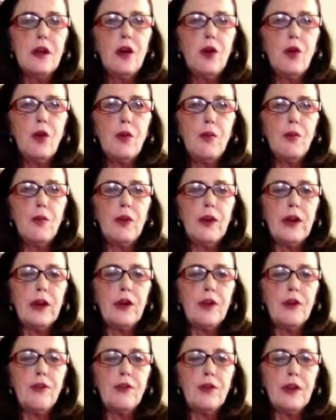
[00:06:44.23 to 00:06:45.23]
or pointing
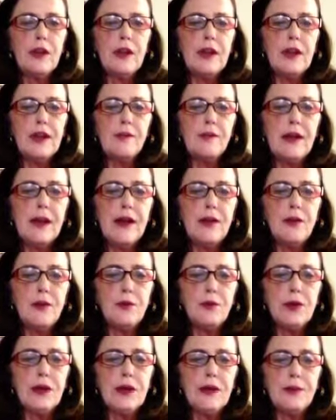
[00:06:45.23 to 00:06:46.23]
your foot like a
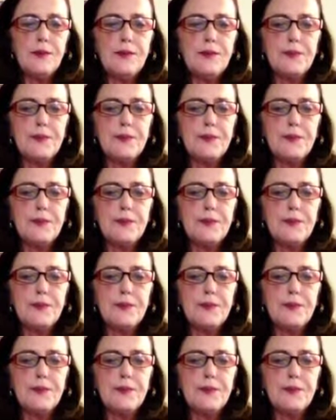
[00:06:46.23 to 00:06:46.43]
ballerina.